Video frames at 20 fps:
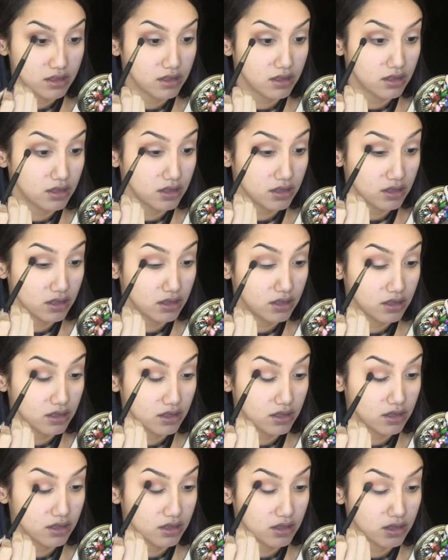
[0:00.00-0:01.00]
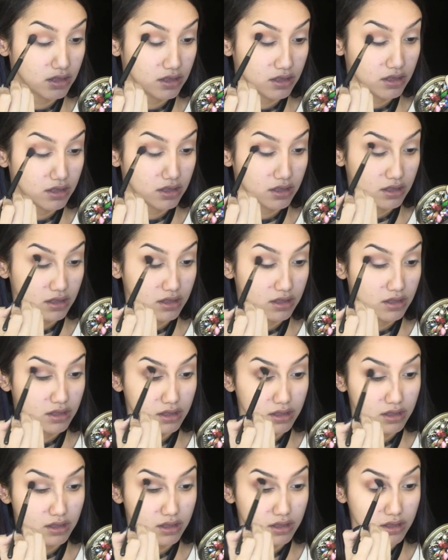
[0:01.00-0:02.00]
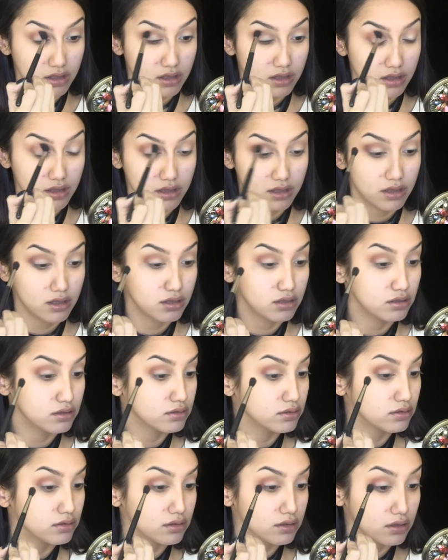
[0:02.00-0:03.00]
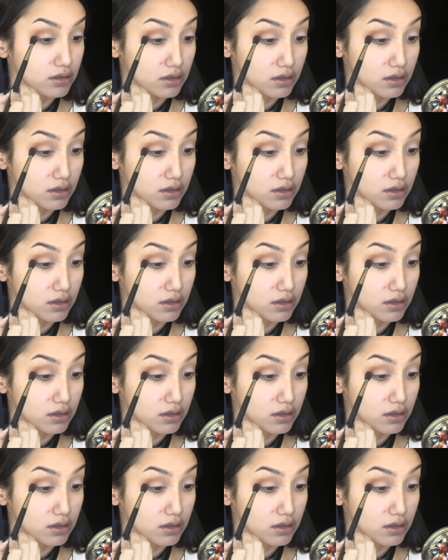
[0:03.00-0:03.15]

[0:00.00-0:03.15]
[no speech]